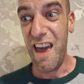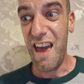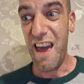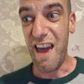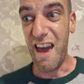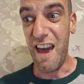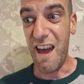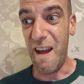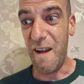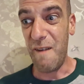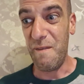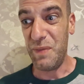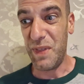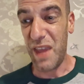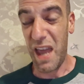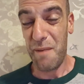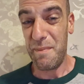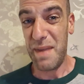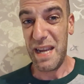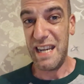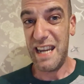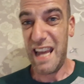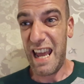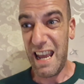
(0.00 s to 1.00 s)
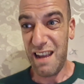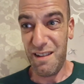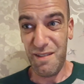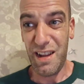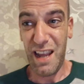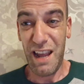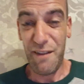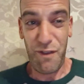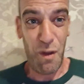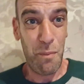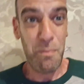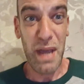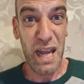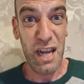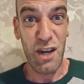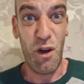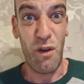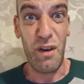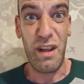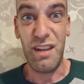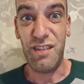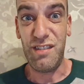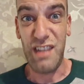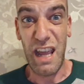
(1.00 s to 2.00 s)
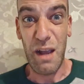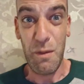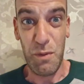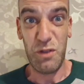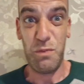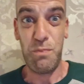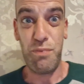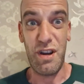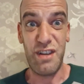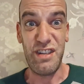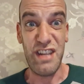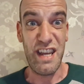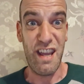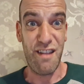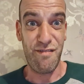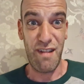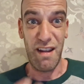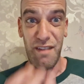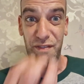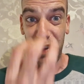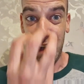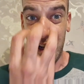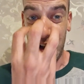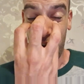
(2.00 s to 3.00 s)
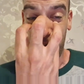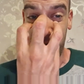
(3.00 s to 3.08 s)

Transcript: I mean, if I'm being honest, it was pretty horrific.